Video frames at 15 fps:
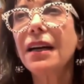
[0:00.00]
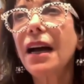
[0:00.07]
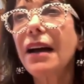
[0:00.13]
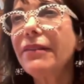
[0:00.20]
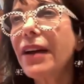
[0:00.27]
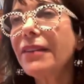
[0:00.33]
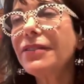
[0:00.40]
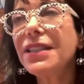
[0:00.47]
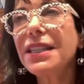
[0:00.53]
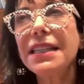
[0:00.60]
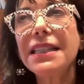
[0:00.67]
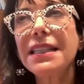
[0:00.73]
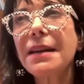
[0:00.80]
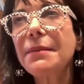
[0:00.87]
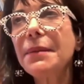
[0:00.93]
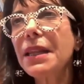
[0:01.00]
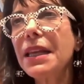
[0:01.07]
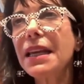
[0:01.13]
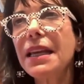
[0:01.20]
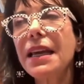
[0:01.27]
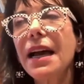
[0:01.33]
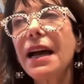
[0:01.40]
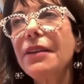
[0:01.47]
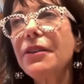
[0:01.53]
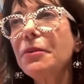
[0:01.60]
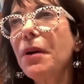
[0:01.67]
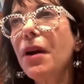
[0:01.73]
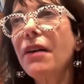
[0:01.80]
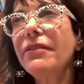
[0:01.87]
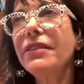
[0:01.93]
I've, I've seen some of the other
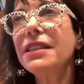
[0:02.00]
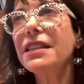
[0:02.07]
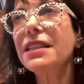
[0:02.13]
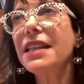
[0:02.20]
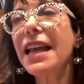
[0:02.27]
provinces,